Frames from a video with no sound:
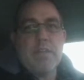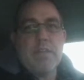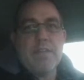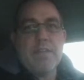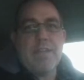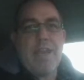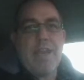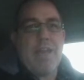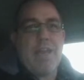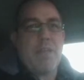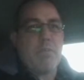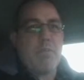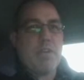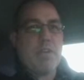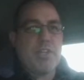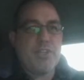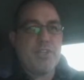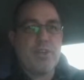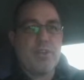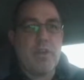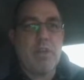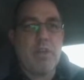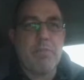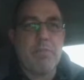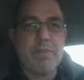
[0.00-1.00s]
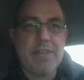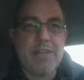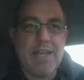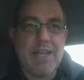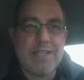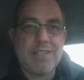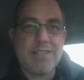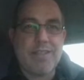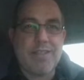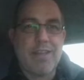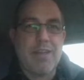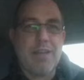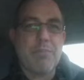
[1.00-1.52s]
calibration on it, but that's
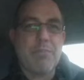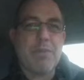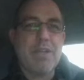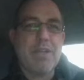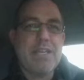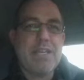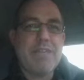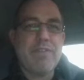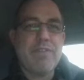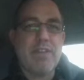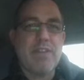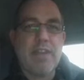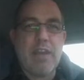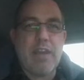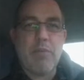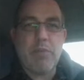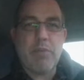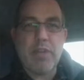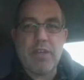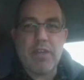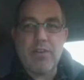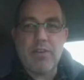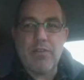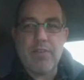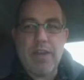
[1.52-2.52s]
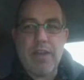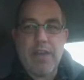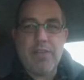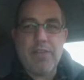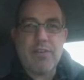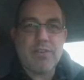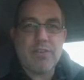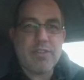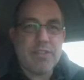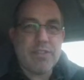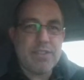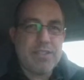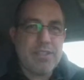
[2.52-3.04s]
it. But even then, when you do that, there's
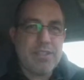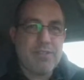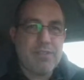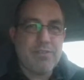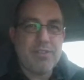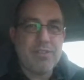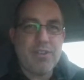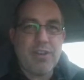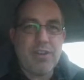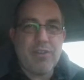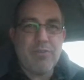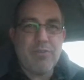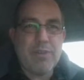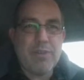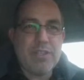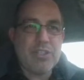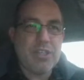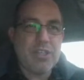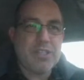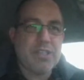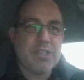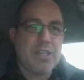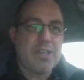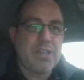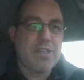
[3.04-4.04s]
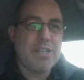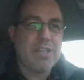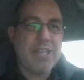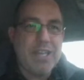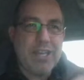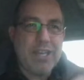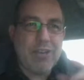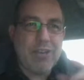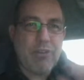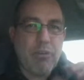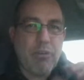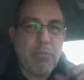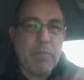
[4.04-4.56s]
still always just a
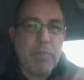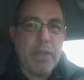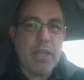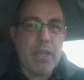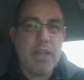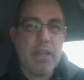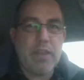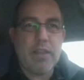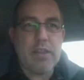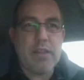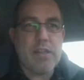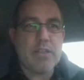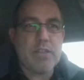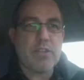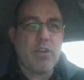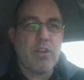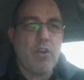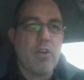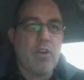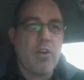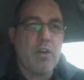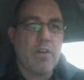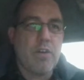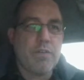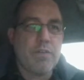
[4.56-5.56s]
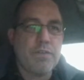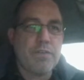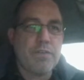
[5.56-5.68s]
little bit that it's off.